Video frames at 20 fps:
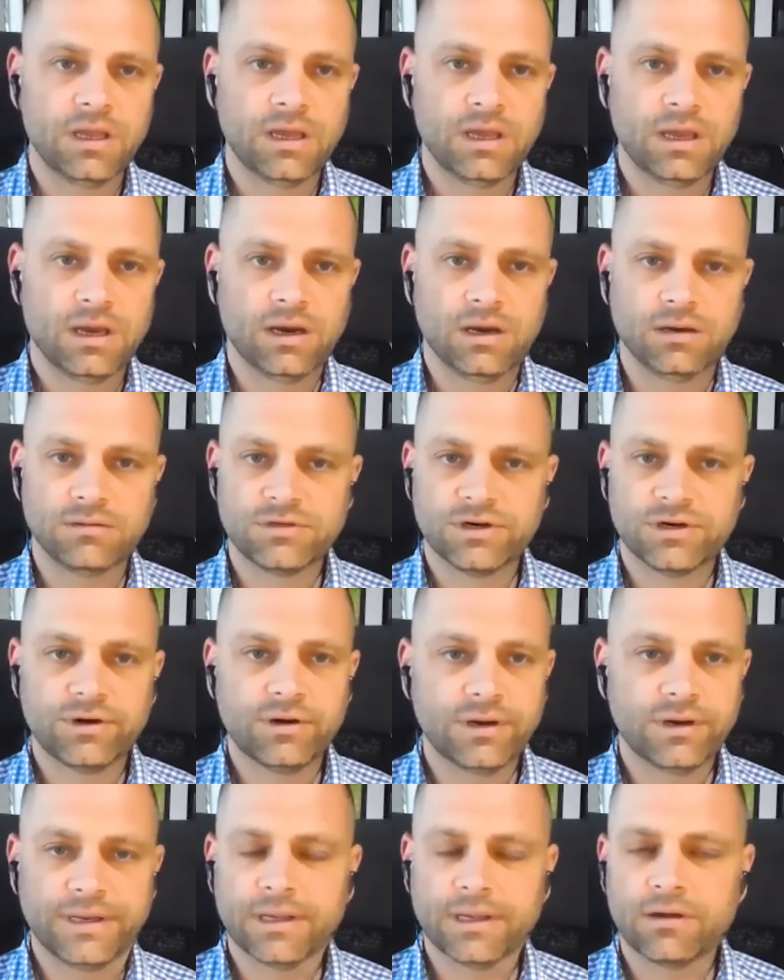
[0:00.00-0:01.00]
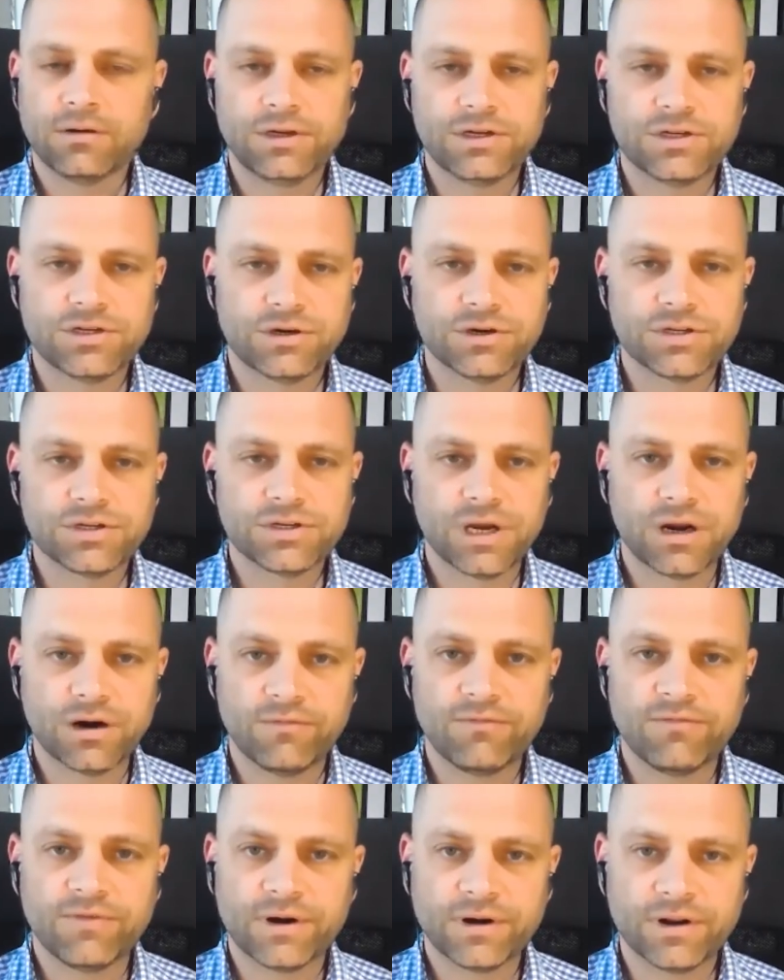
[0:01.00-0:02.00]
Uh, generally, the conditioners are a
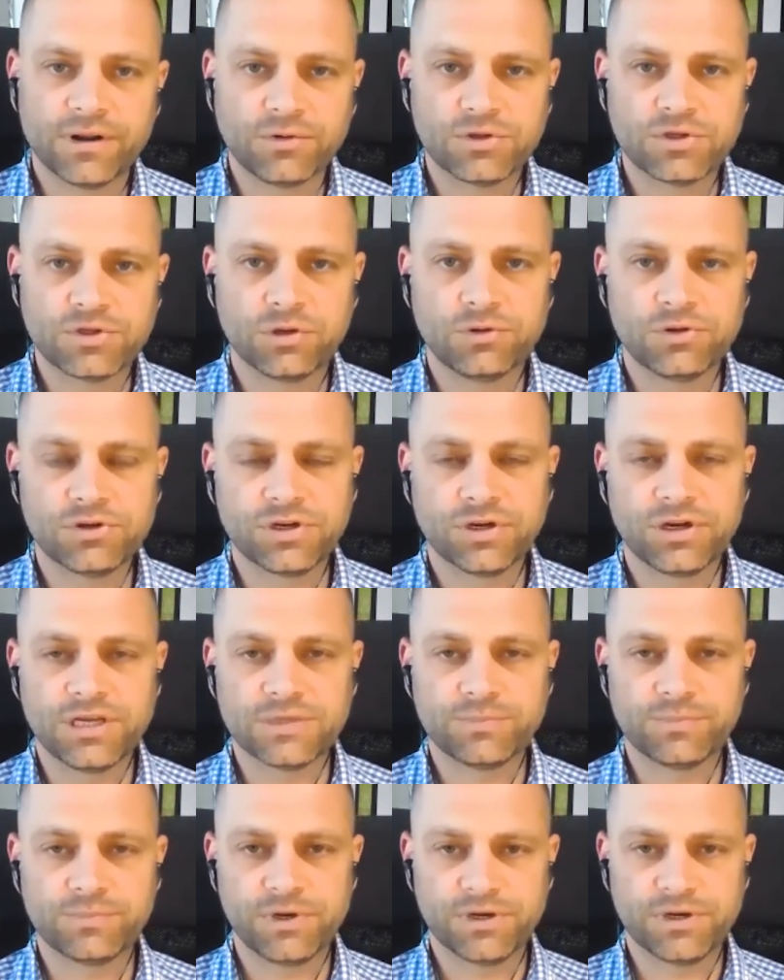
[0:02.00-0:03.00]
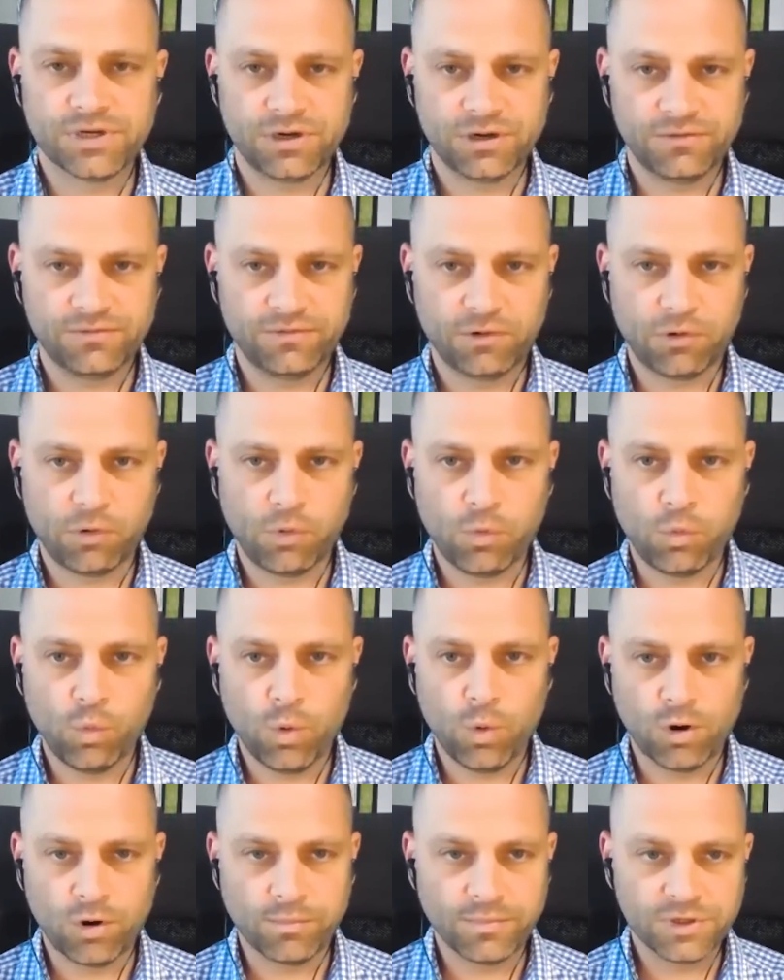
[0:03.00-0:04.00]
very good solution, especially for
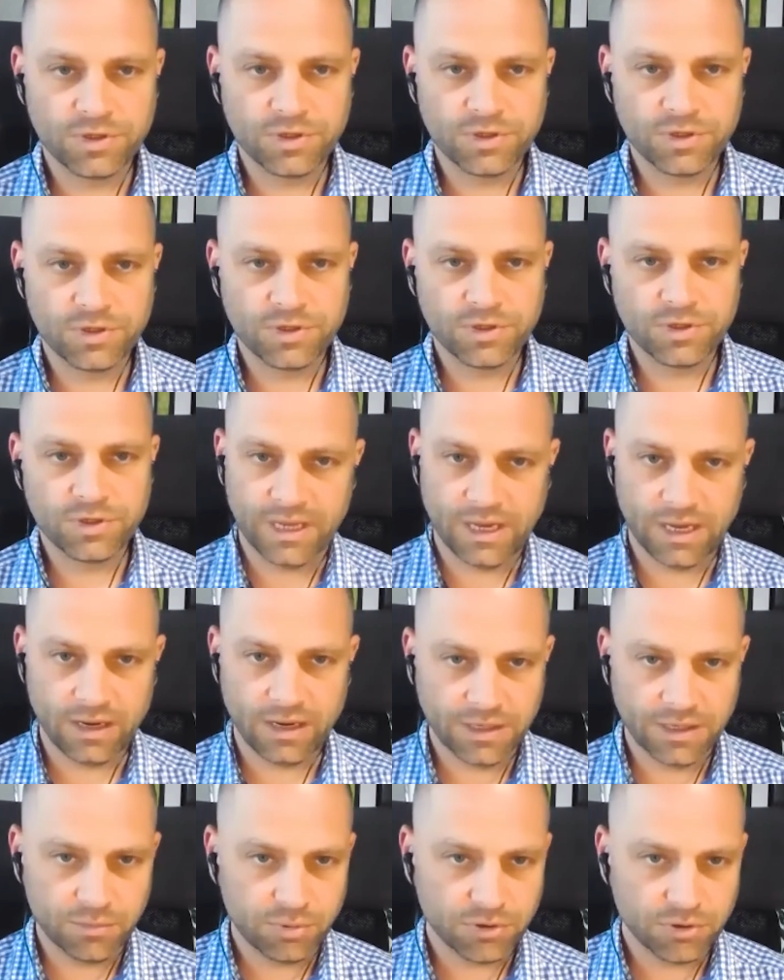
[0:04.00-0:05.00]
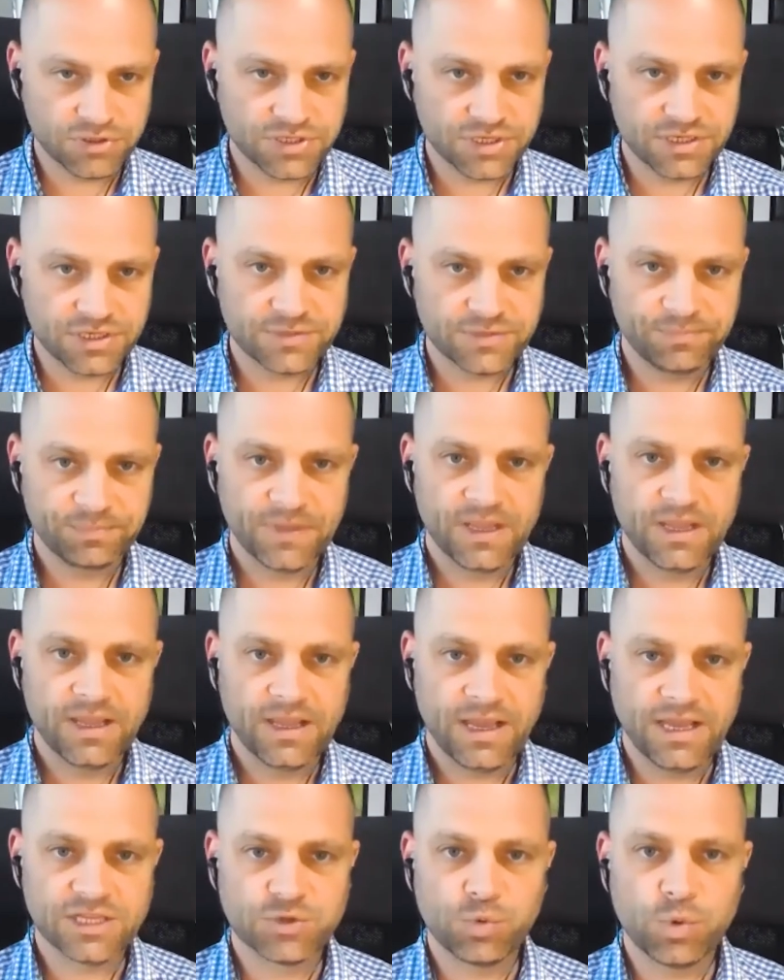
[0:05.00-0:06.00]
warm soybean dehulling process,
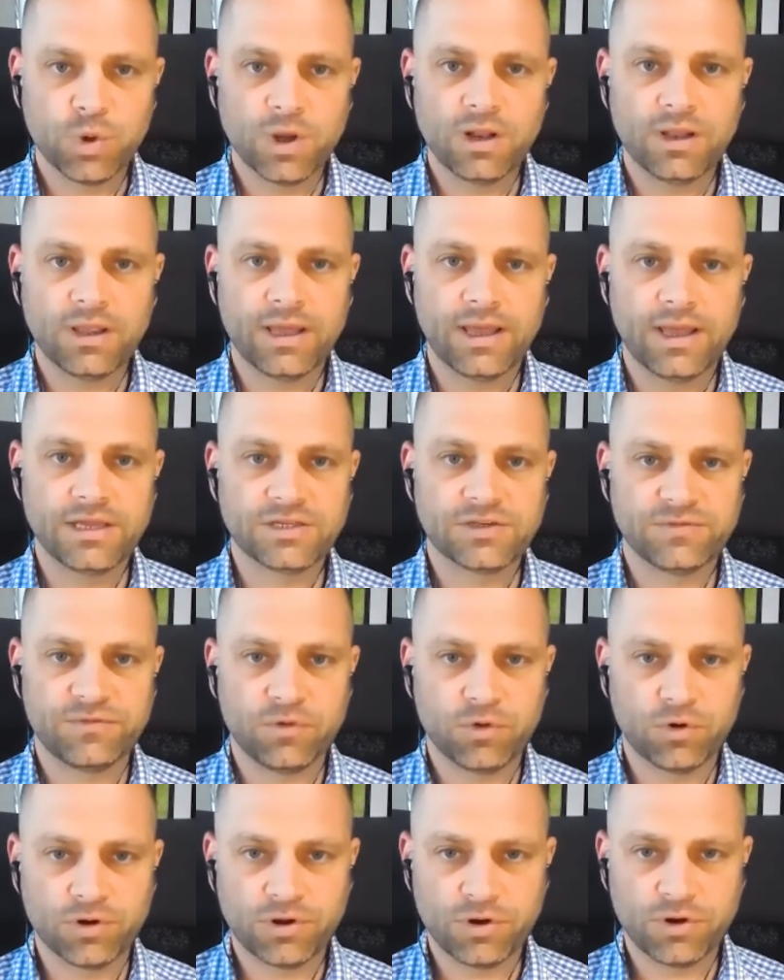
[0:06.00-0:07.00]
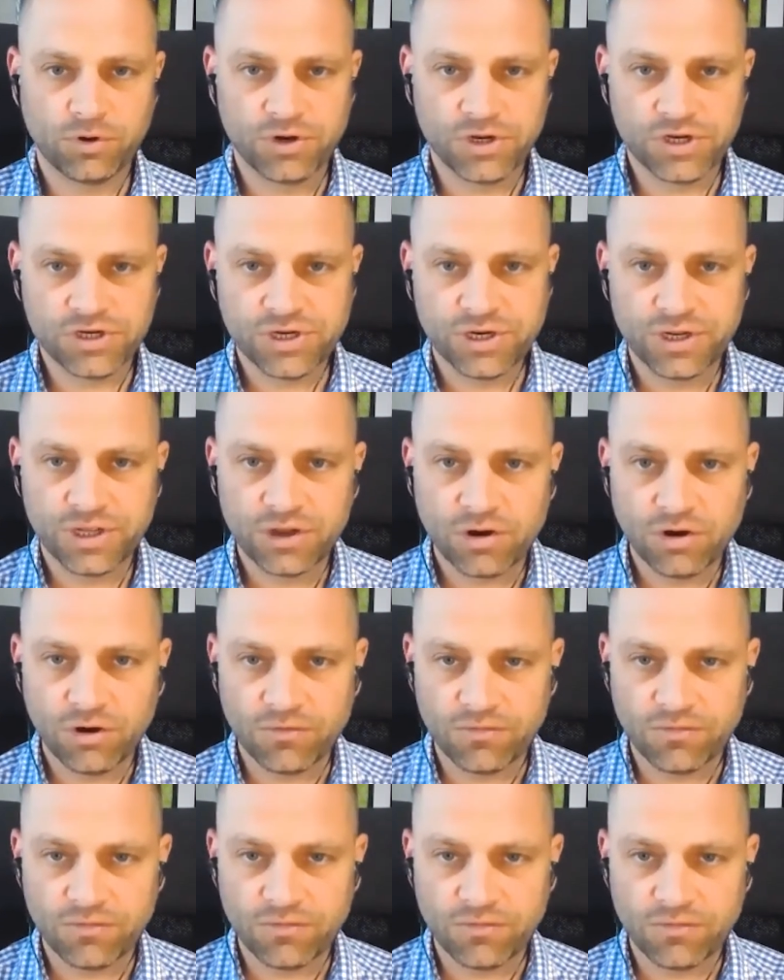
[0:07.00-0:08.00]
as well as for conditioning of
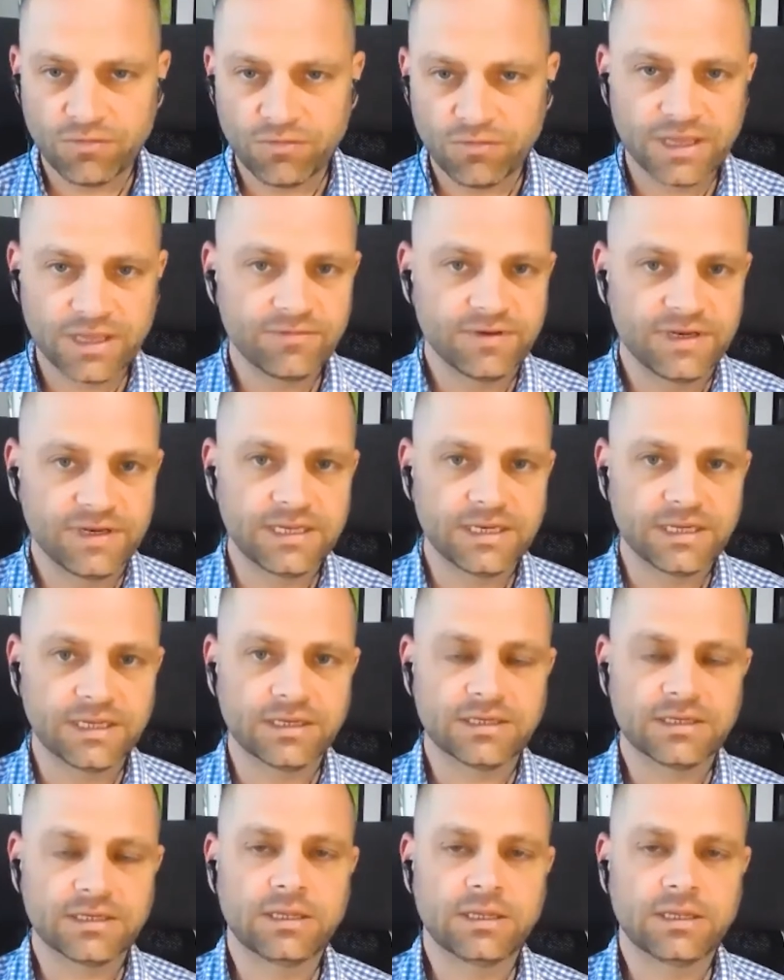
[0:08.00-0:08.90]
canola if needed.